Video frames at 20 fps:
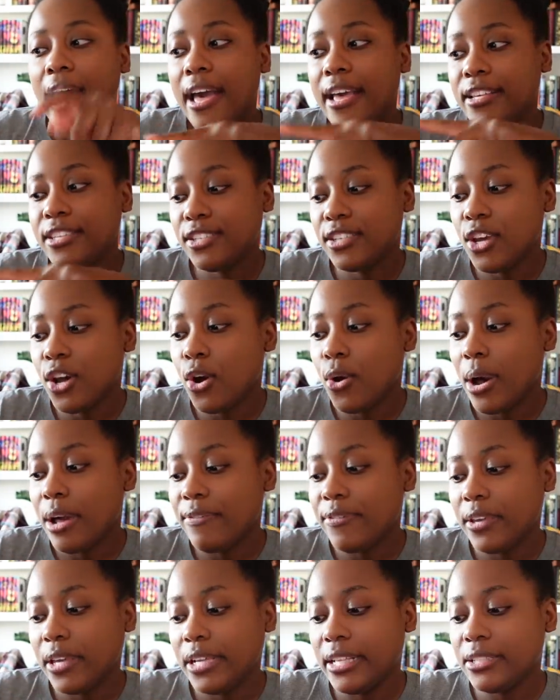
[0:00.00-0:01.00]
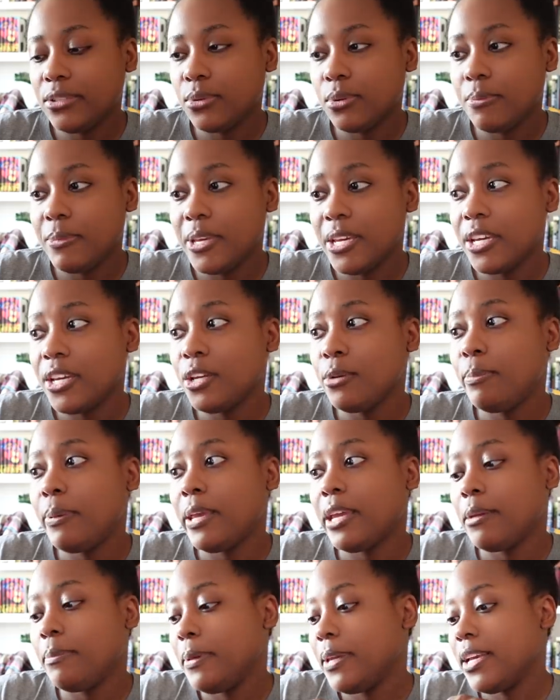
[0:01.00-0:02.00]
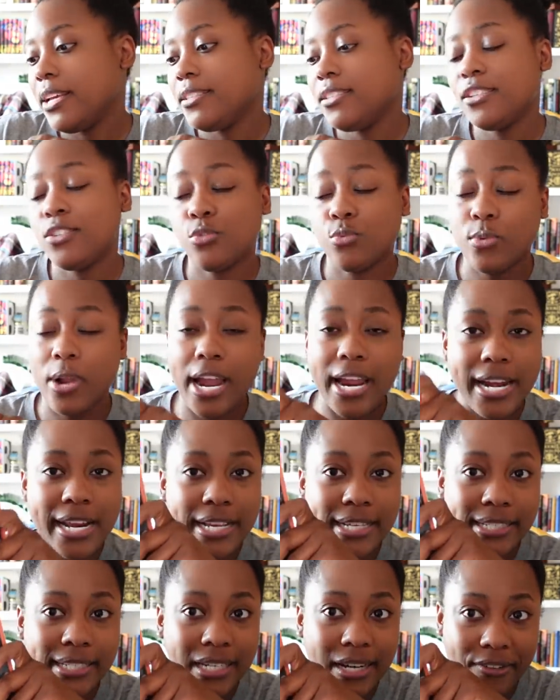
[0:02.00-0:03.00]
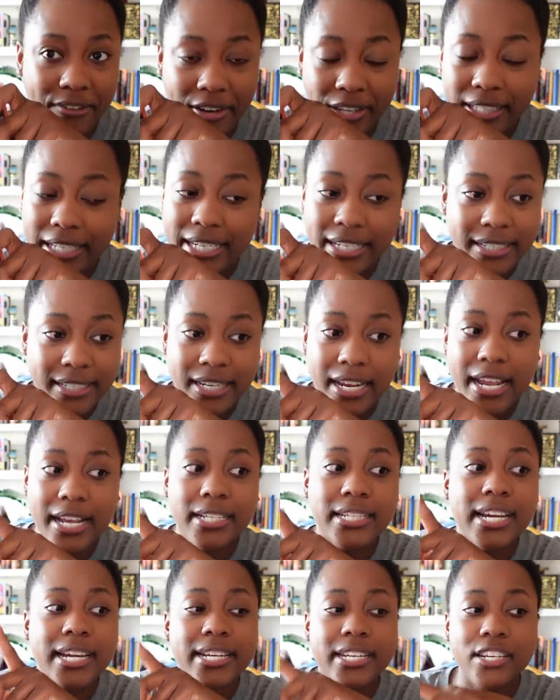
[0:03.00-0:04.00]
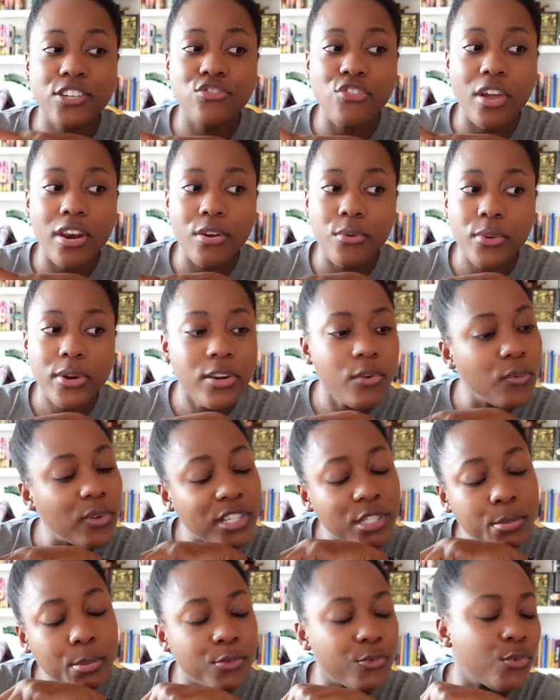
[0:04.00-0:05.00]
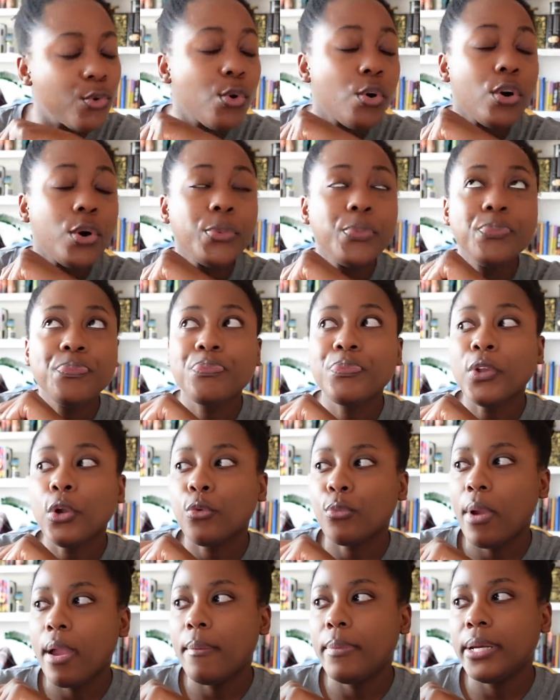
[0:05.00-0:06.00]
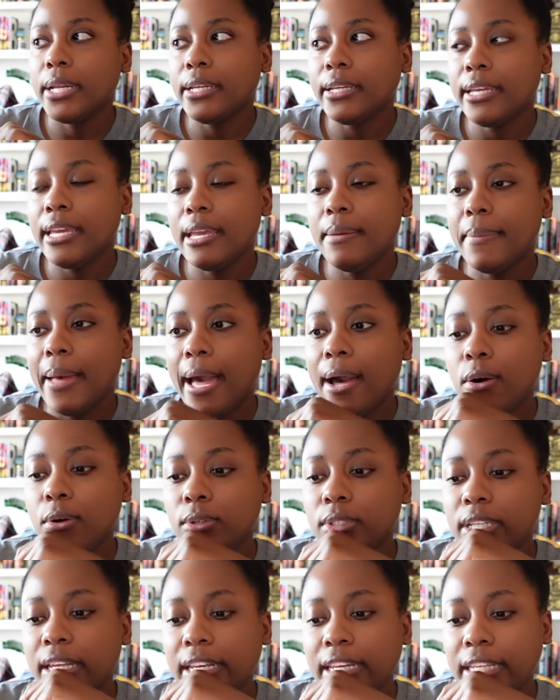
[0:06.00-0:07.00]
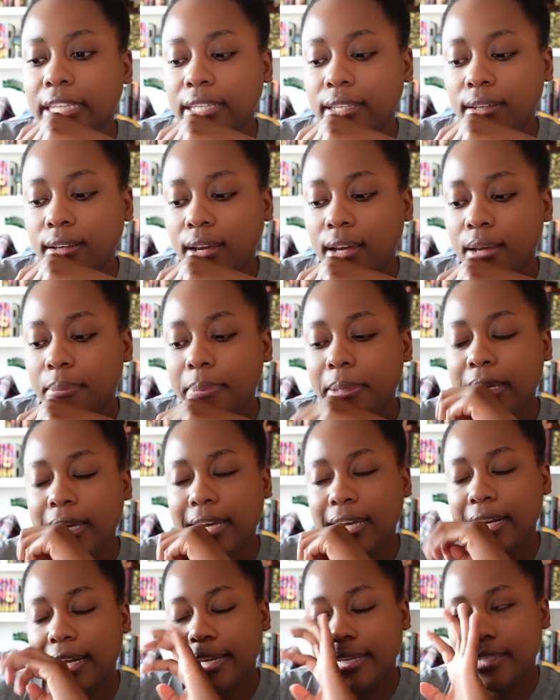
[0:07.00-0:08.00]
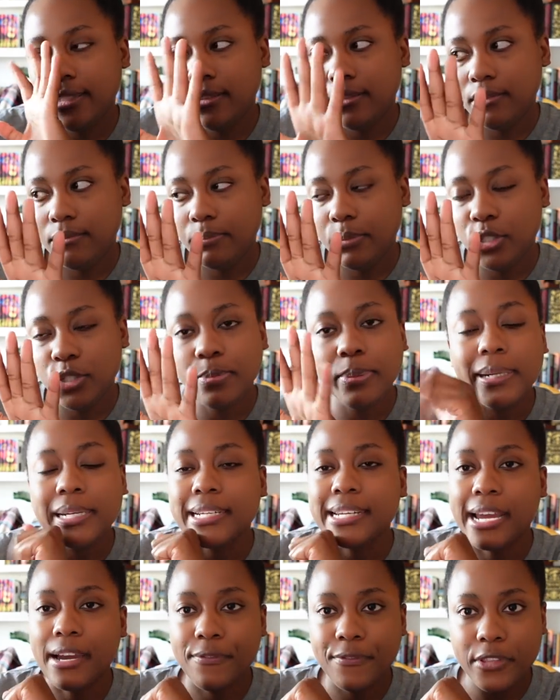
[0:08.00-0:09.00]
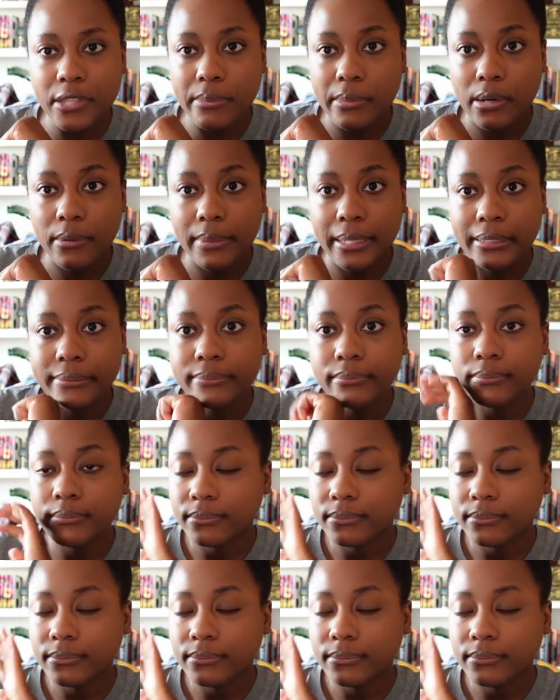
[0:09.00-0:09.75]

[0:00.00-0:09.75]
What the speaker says: So I feel like this would be a good pick because this writing is definitely distinct. I did try to read it once before, right when it came out, an e-copy, and I just put it down for the moment.